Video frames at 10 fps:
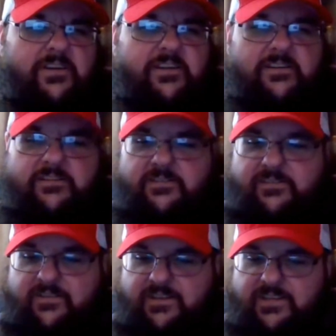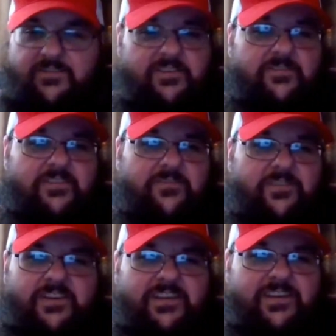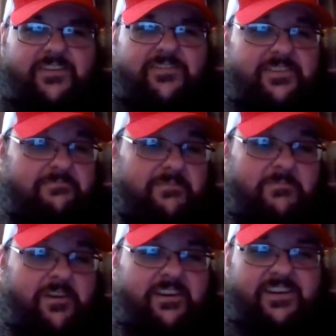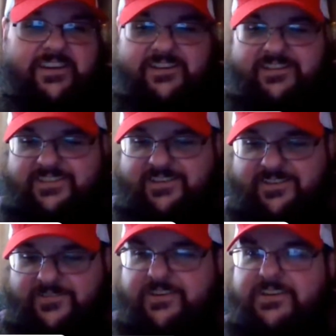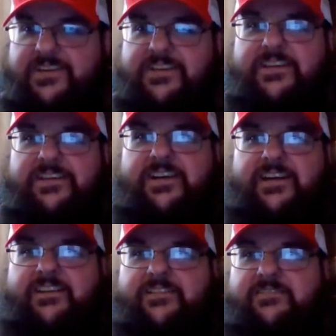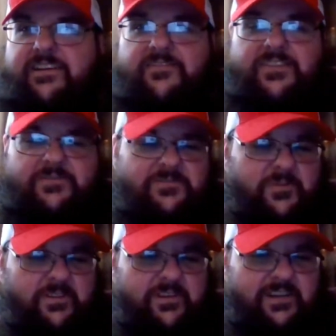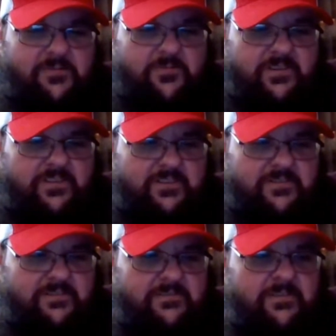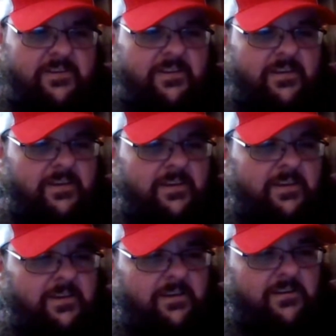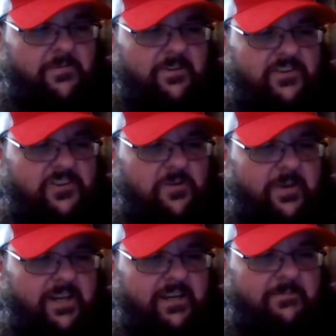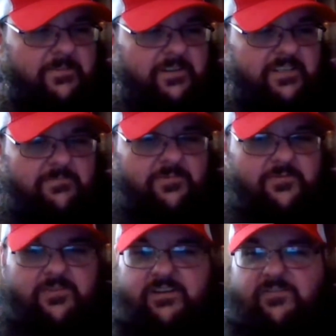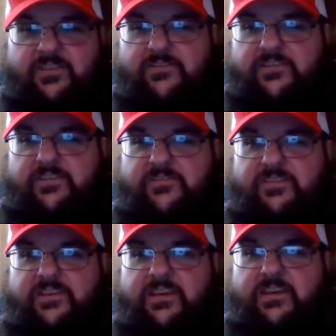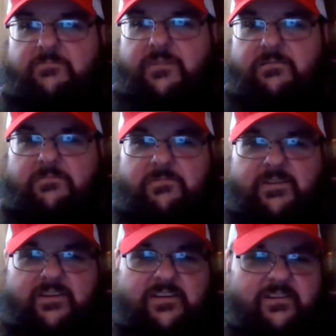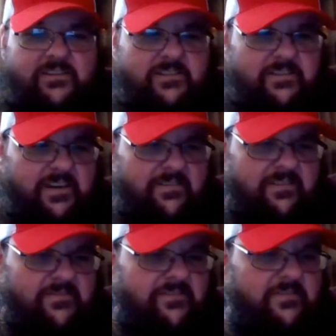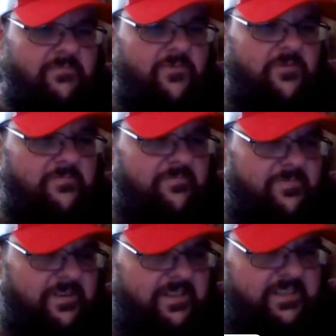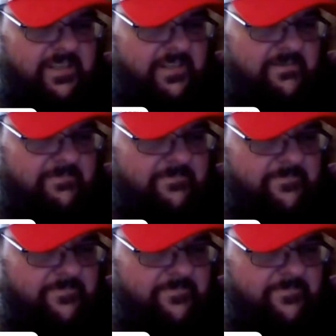on me again. I know I saw it the other day and now it's just MIA again. So I don't know. Gotta do some spring cleaning here pretty soon and hope it'll show back up then at some point. Who the hell knows? Maybe, maybe not. I don't know anymore. But